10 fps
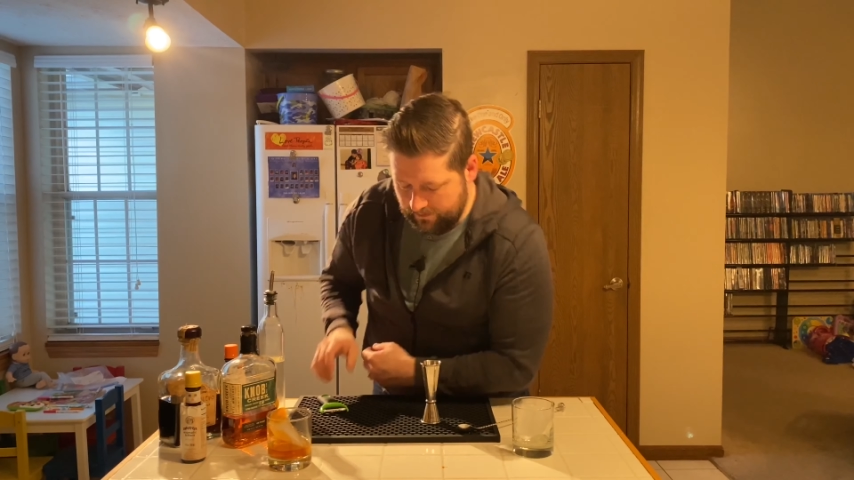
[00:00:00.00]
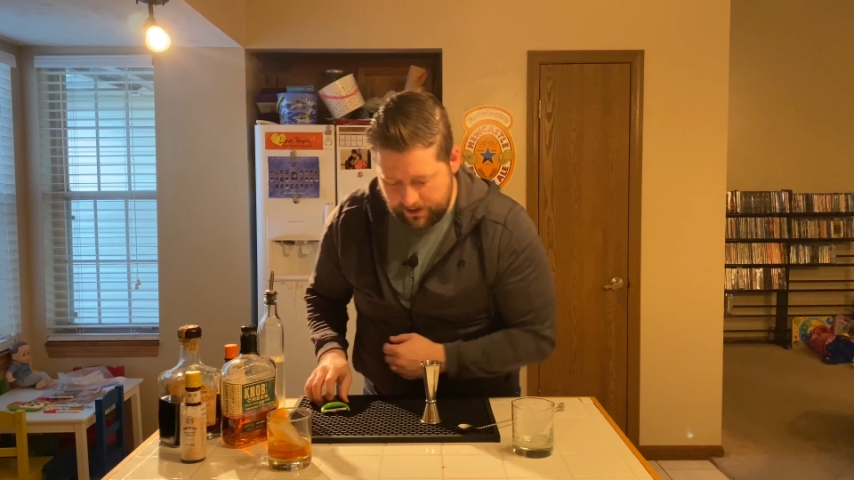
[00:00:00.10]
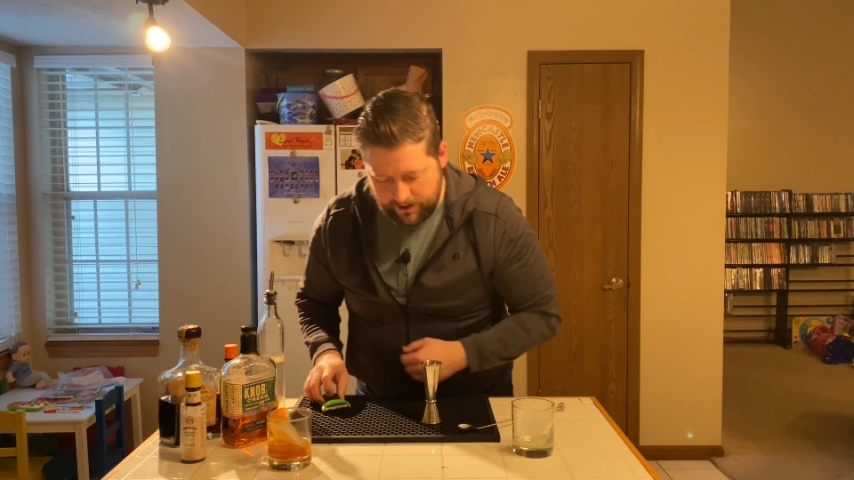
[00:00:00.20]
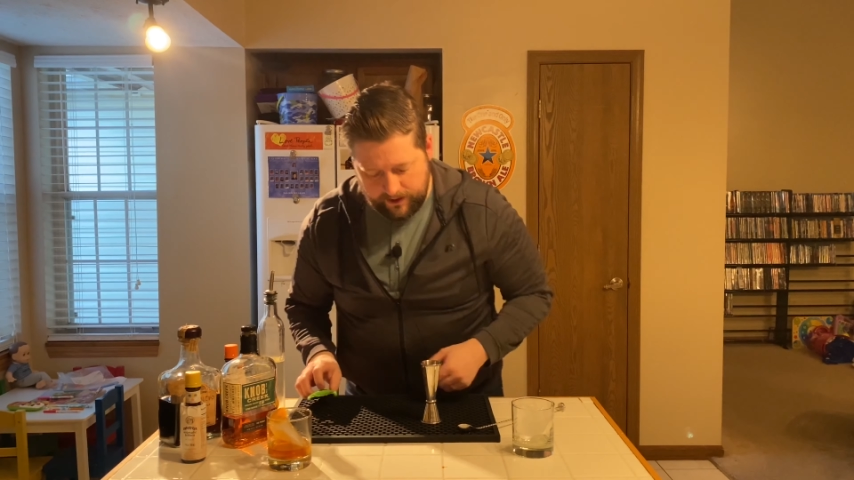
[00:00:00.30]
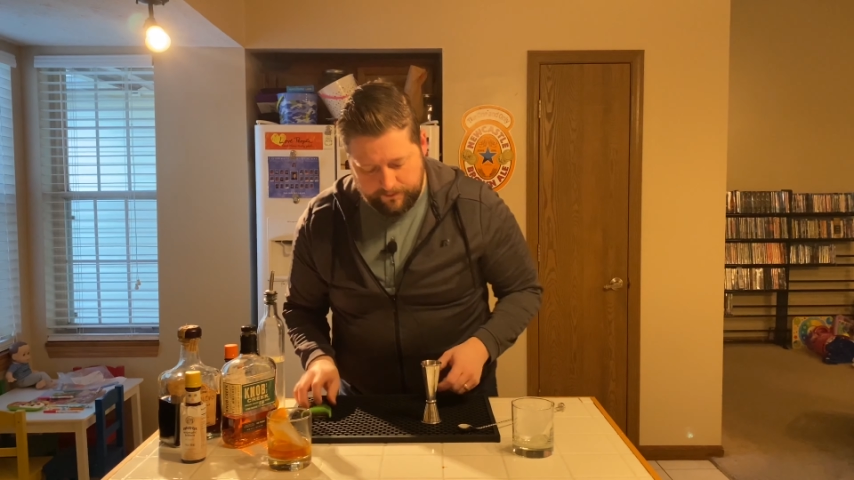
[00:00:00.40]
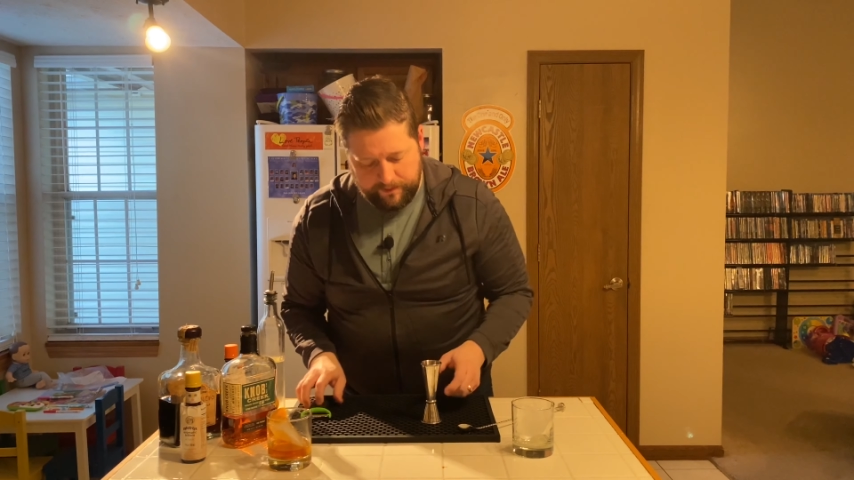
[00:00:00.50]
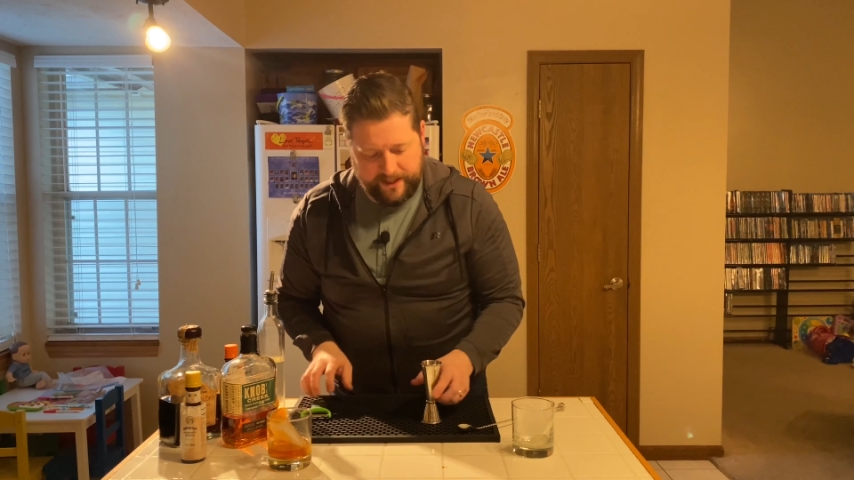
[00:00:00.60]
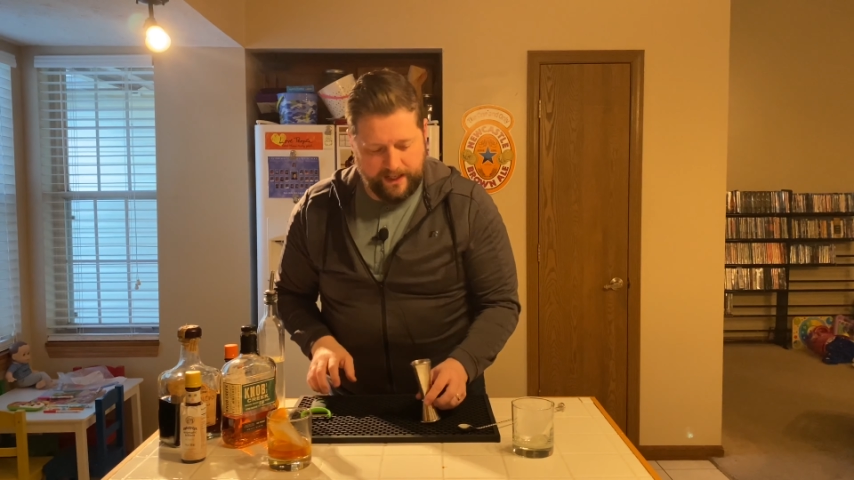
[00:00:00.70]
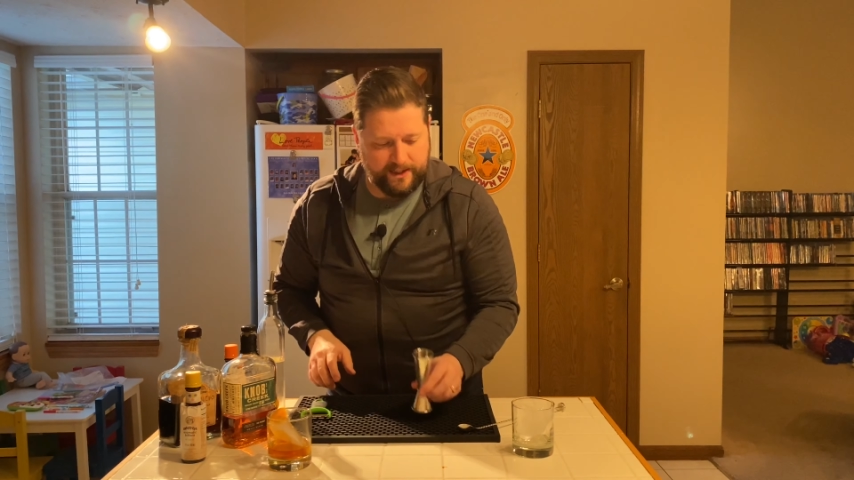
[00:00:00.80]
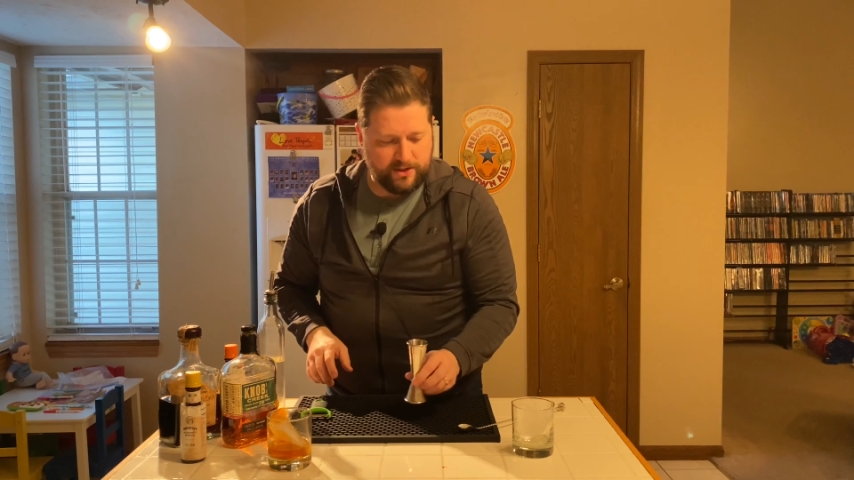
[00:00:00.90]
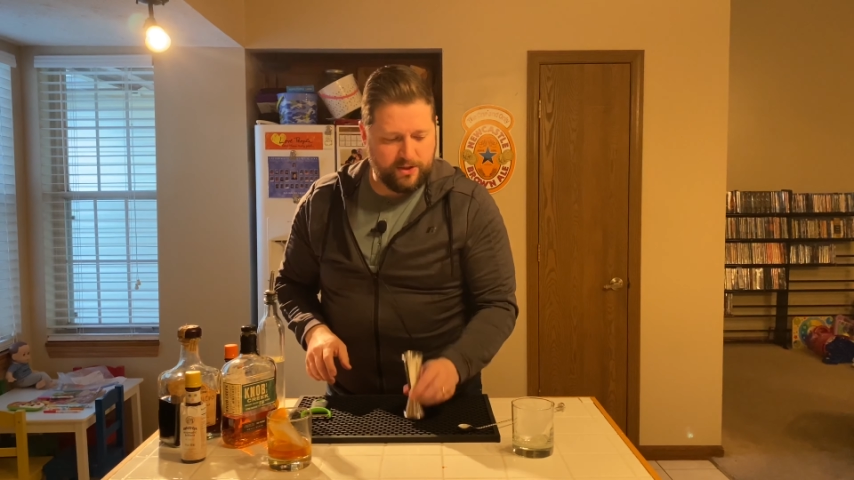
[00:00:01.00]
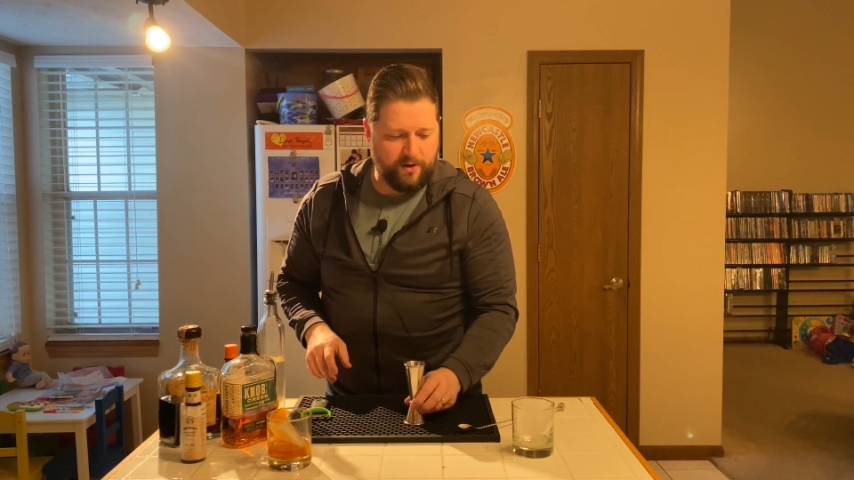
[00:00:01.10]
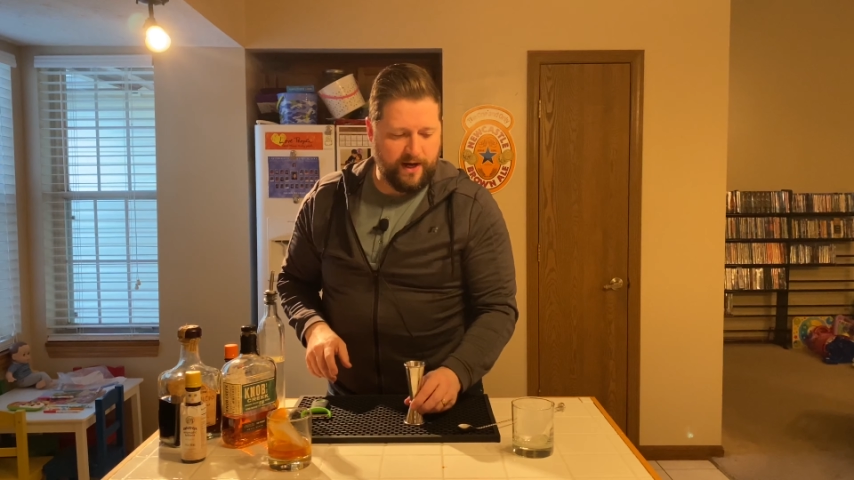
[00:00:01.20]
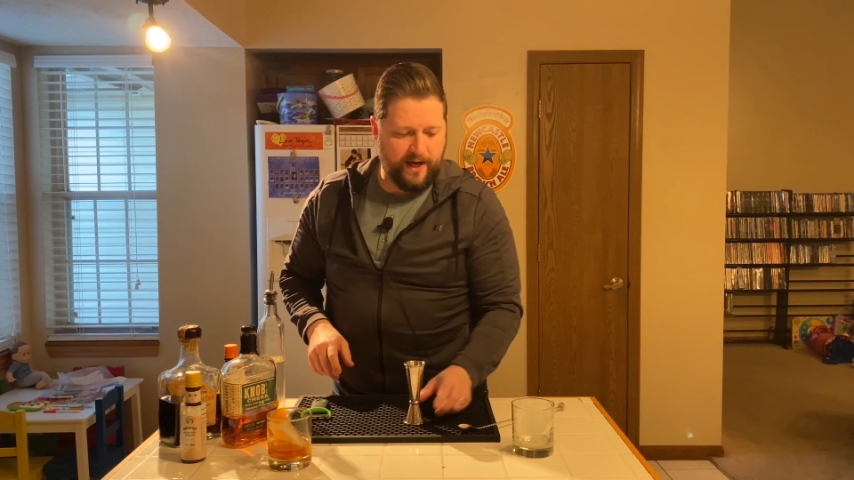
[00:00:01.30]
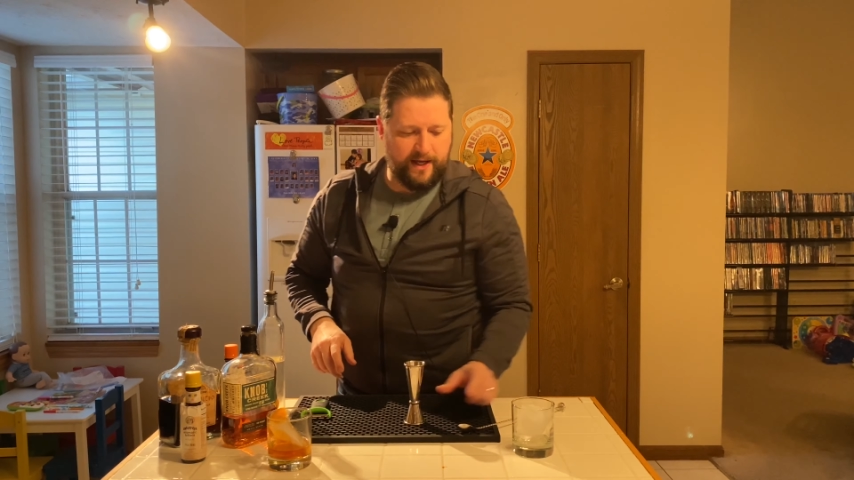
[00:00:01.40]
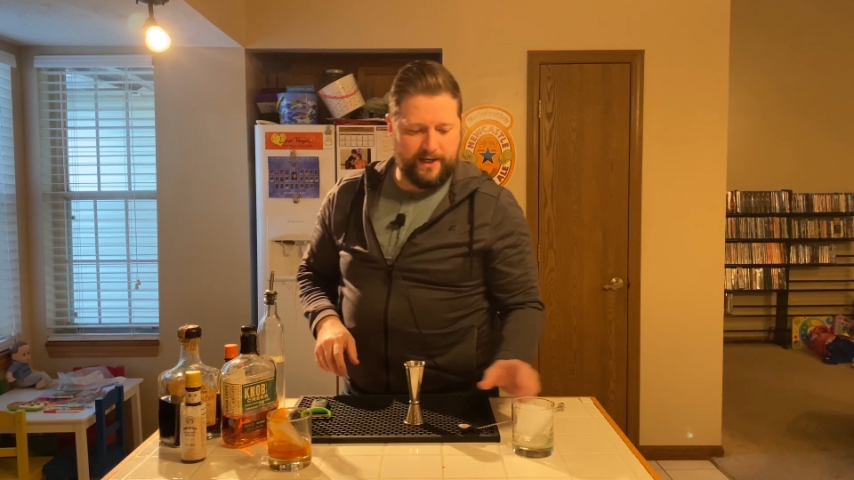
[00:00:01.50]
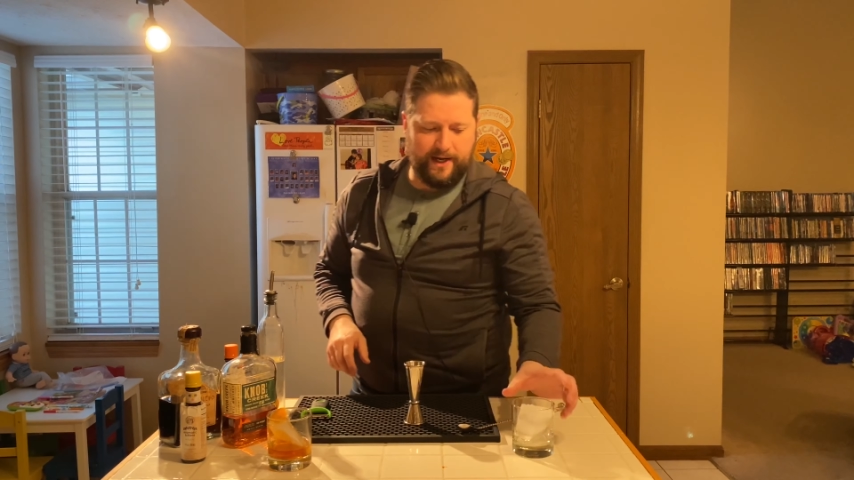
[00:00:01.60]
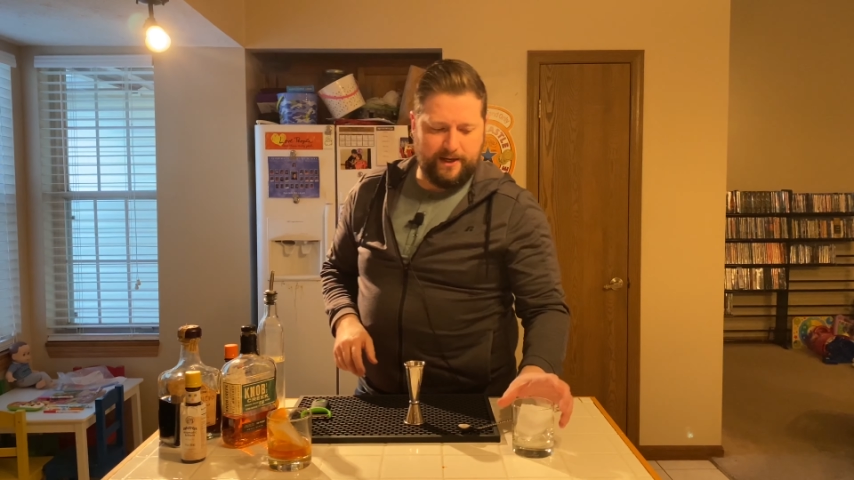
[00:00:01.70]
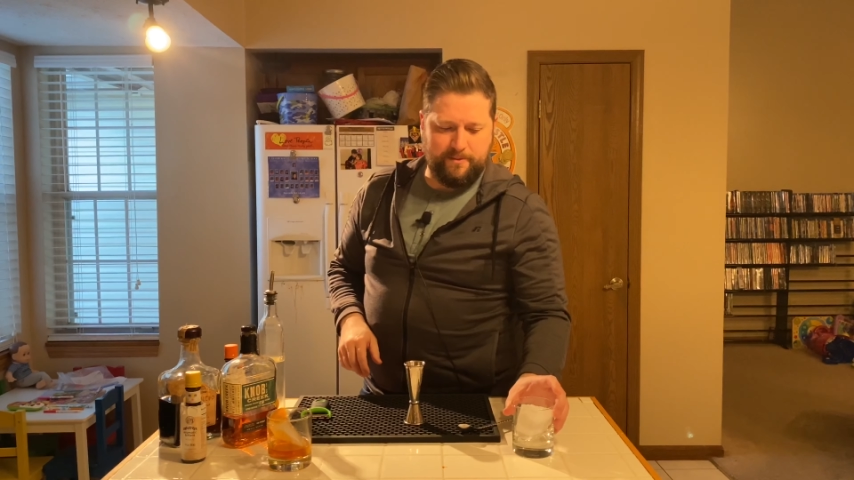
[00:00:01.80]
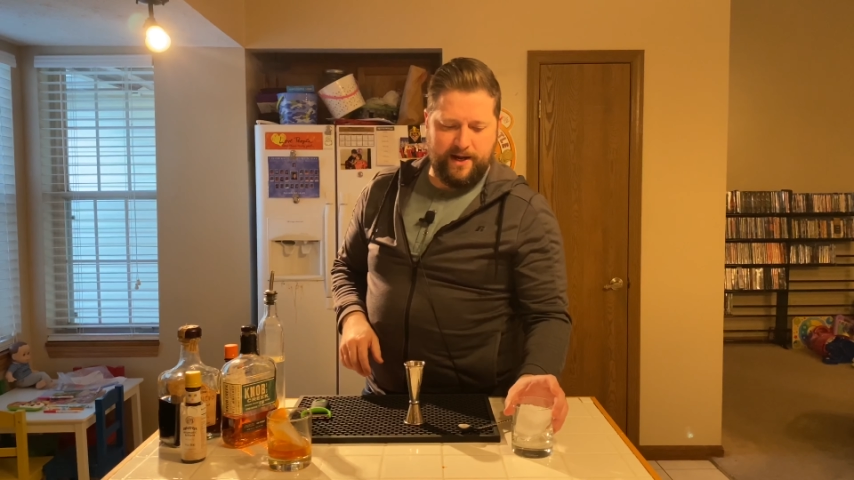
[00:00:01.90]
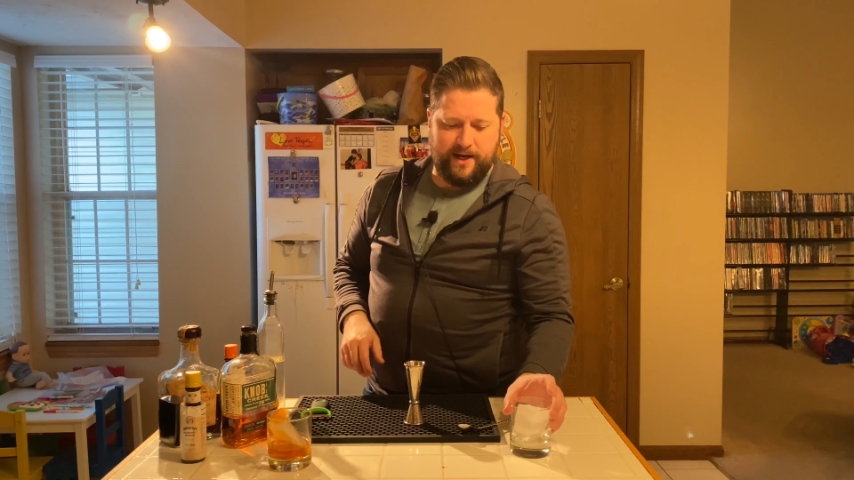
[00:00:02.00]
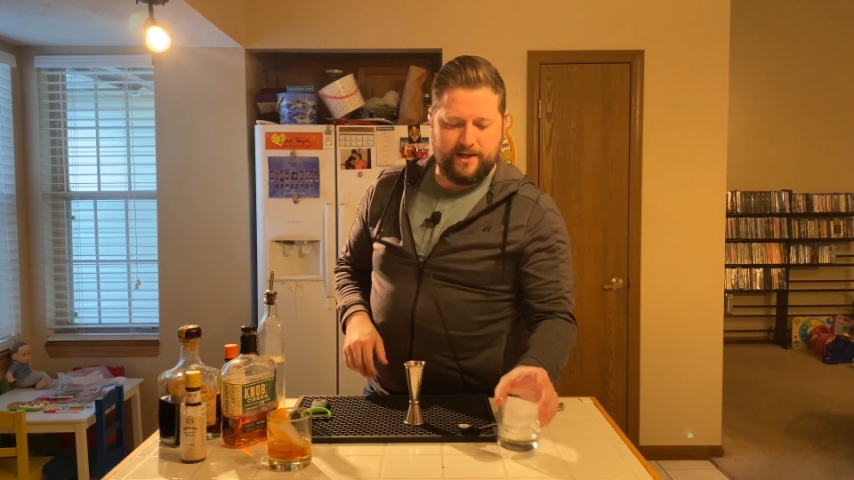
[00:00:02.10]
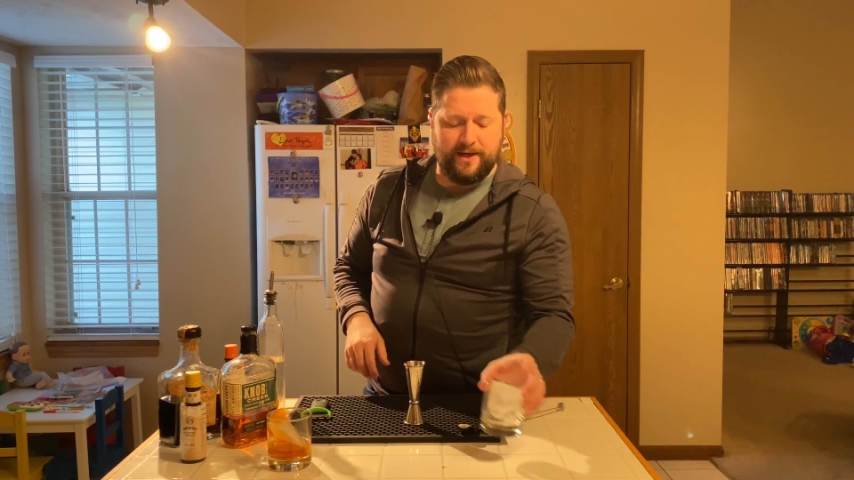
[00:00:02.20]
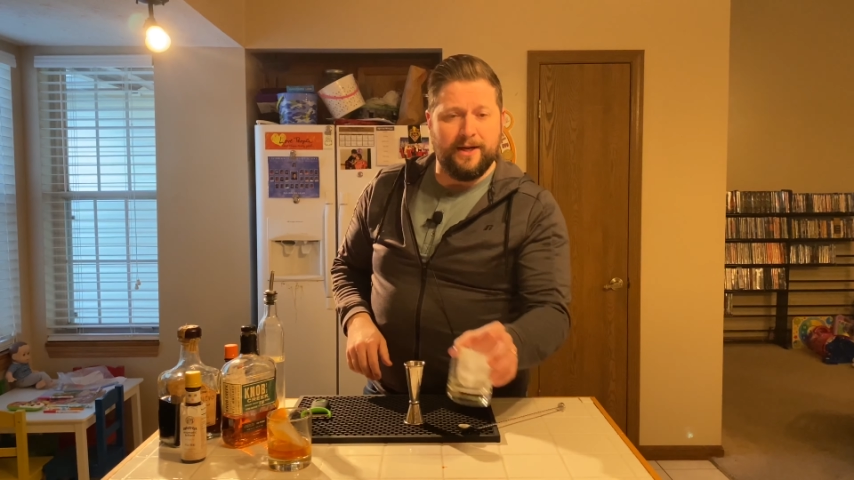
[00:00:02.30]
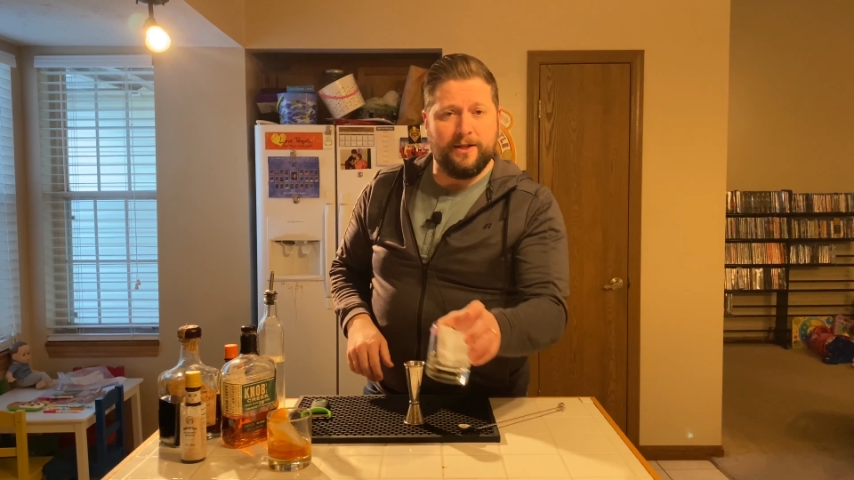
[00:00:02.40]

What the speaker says: But yeah, let's go ahead and make